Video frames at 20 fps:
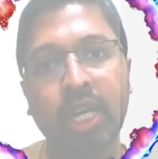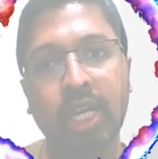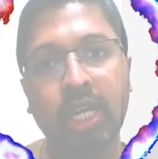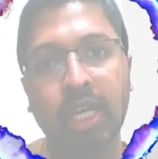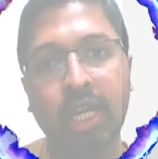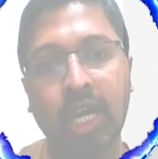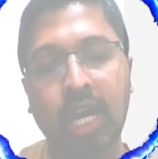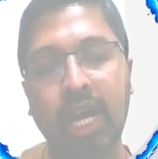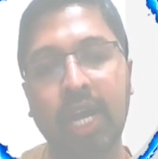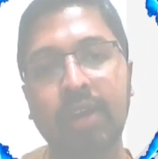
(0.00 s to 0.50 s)

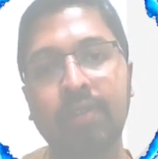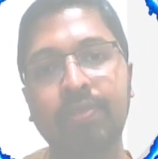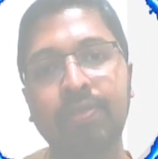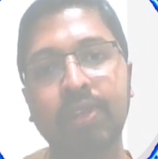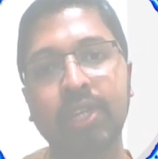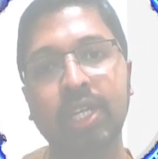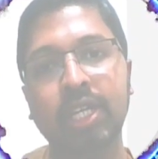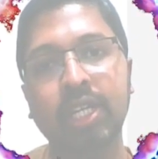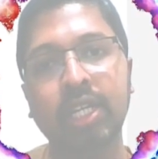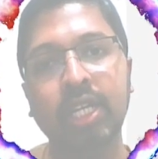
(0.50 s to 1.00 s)

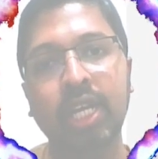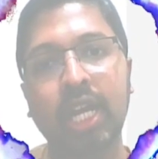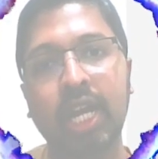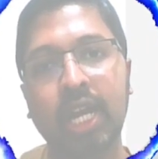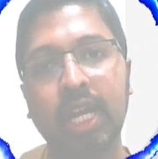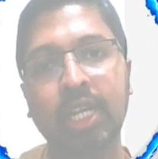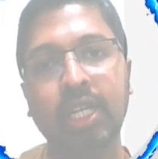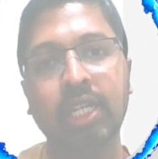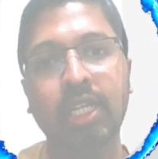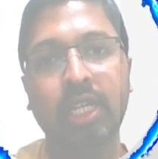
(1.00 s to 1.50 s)
African
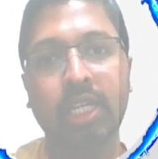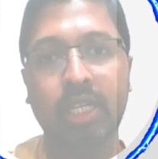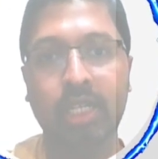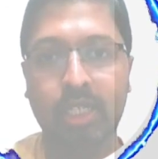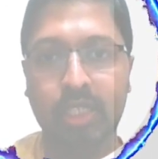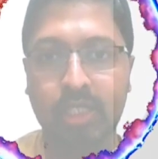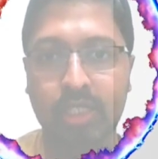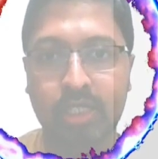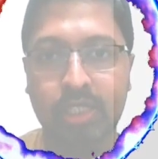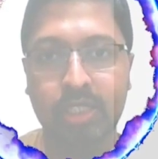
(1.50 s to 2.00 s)
and
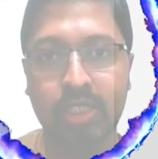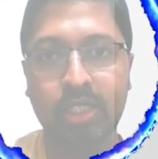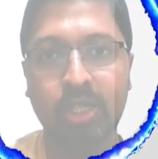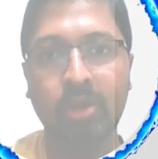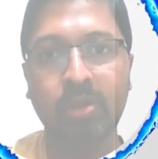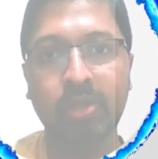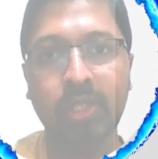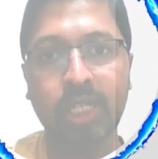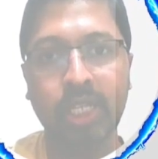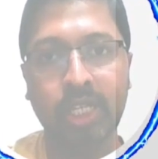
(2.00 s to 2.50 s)

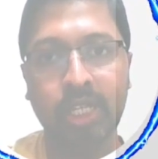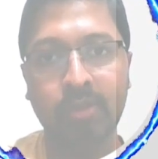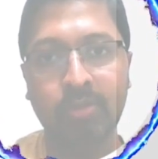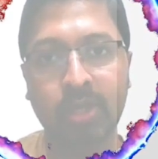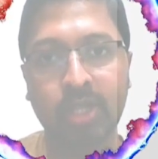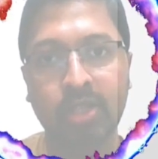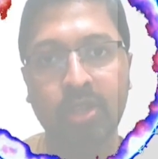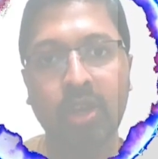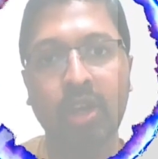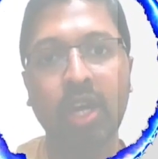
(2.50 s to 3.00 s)
Saudi
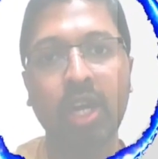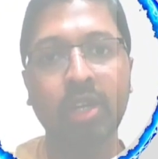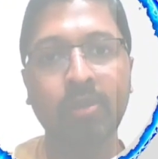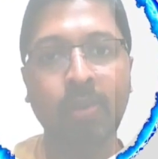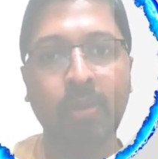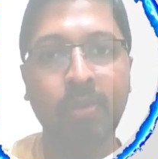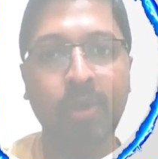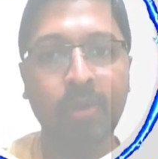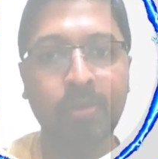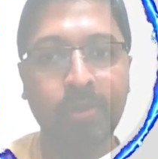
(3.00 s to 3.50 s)
Arabian or
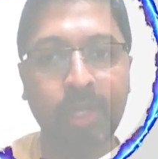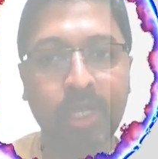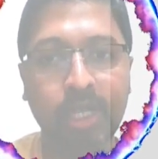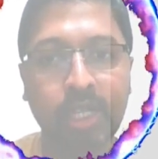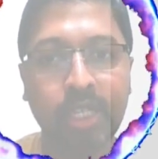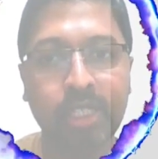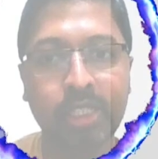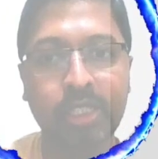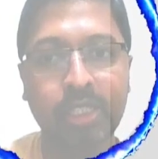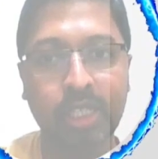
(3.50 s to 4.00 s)
maybe Middle
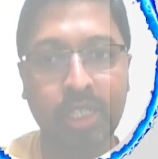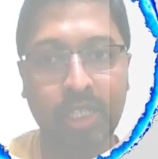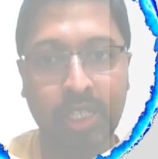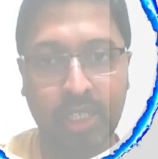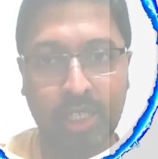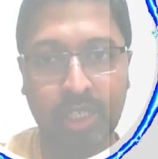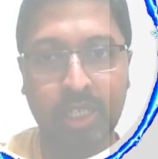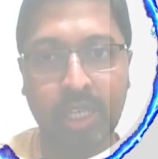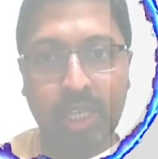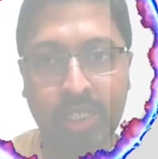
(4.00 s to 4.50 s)
East
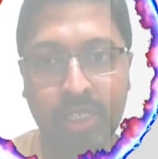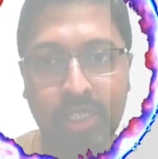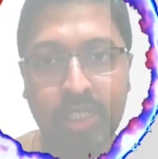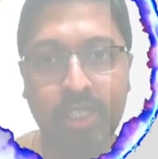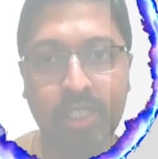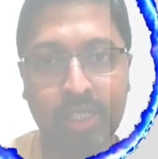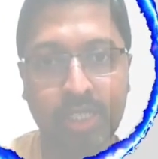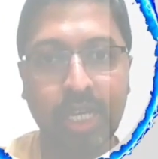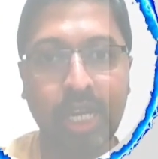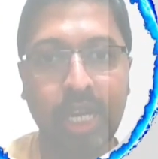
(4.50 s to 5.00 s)

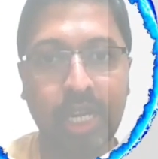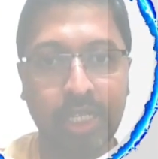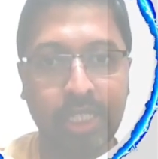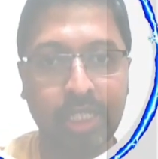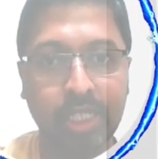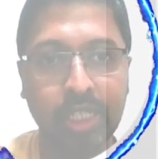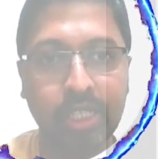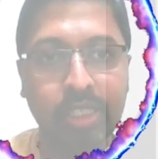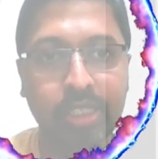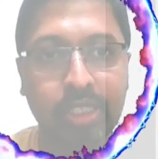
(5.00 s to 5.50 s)
countries
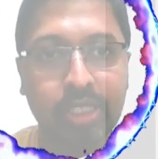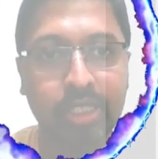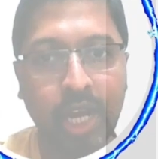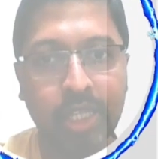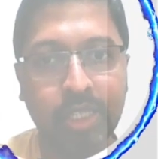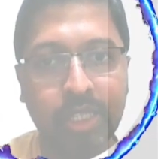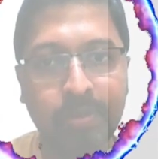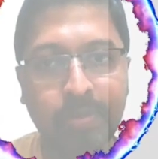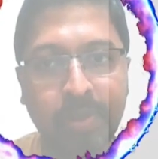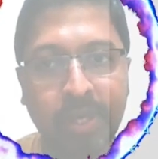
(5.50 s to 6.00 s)
articles,
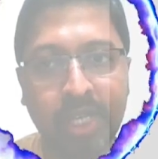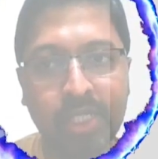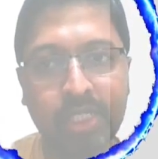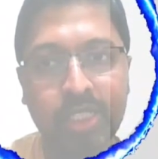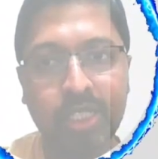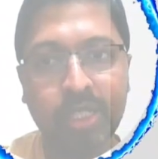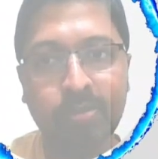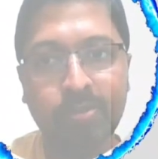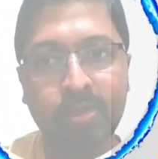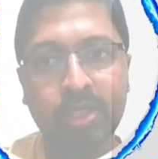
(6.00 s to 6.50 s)
and the page
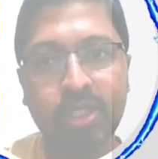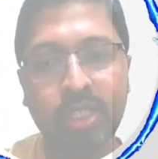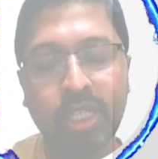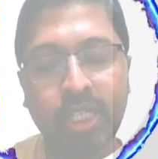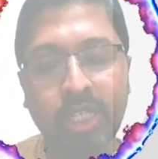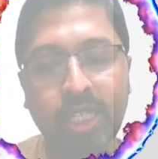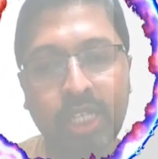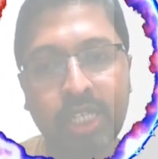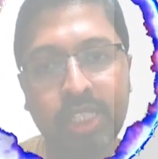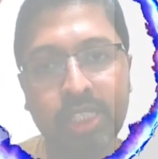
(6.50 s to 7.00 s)
numbers
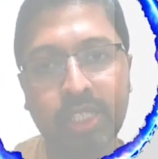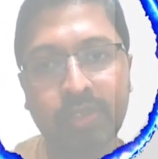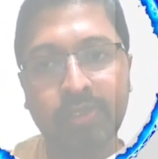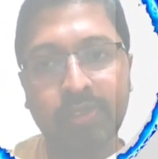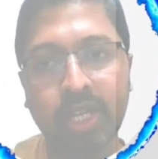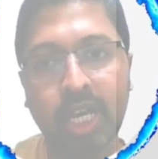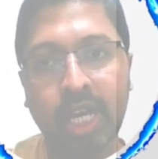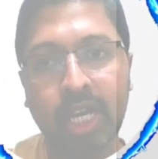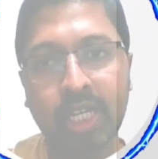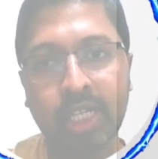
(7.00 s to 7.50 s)
in each of
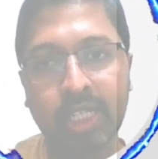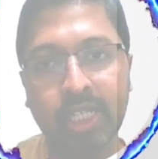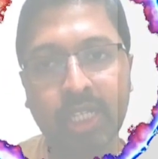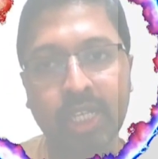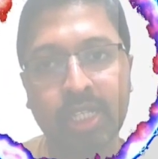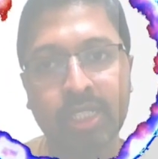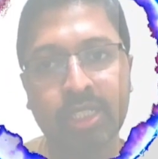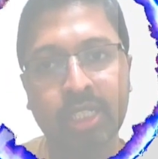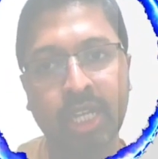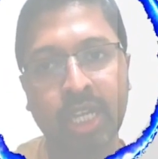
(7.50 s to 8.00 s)
the
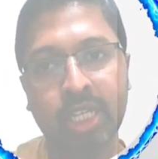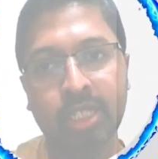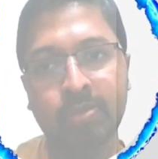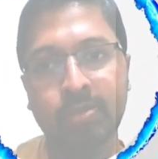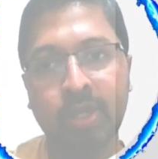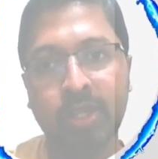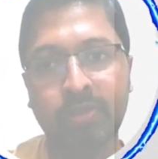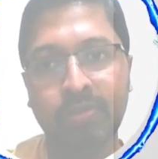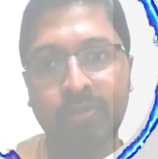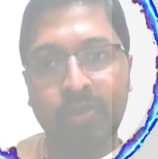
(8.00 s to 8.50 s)
articles has
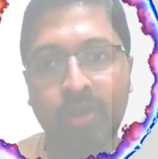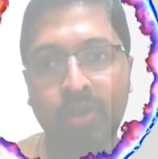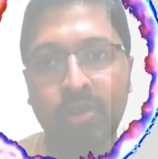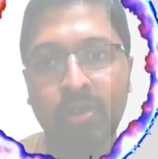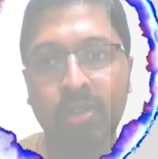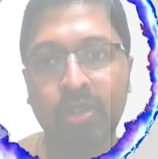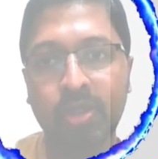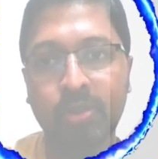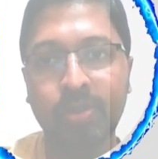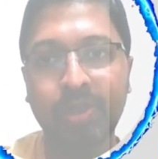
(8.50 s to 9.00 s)
been
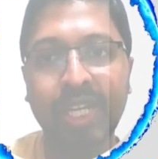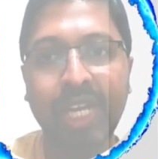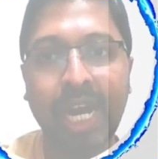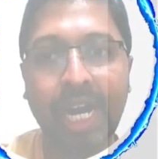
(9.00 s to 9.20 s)
found to be